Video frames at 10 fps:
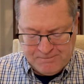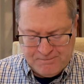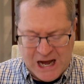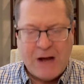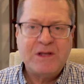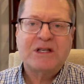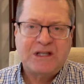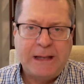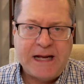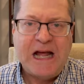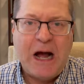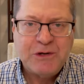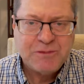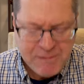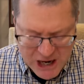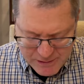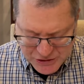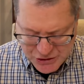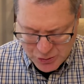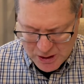I, this is a lady. I was married
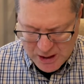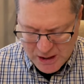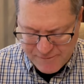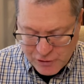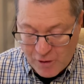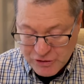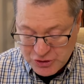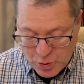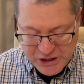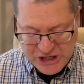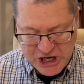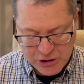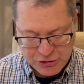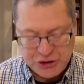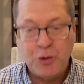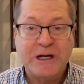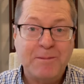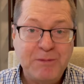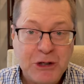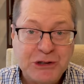to a, for over 20 years to an
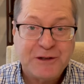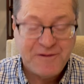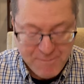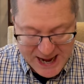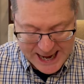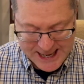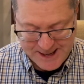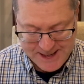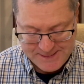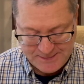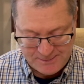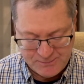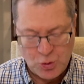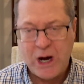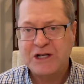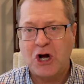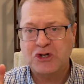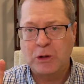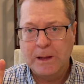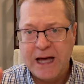abusive man. Well, I talked
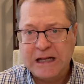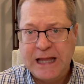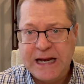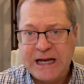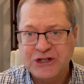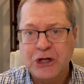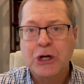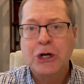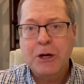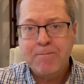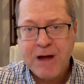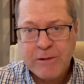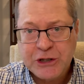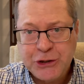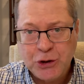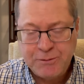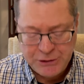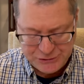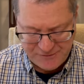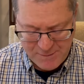to a lot of ladies married to
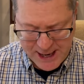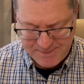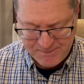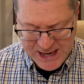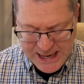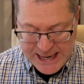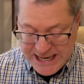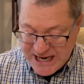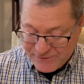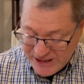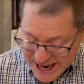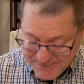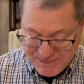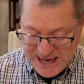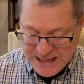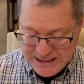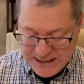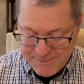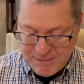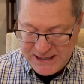abusive men. He never hit me,
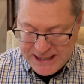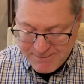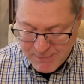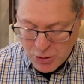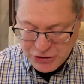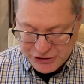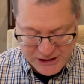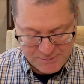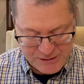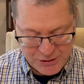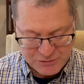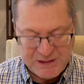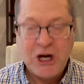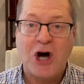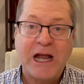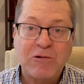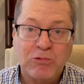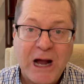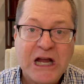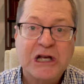but he emotionally abused me on a
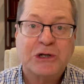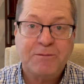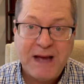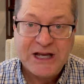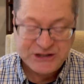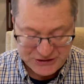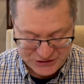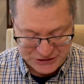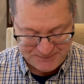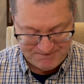regular basis.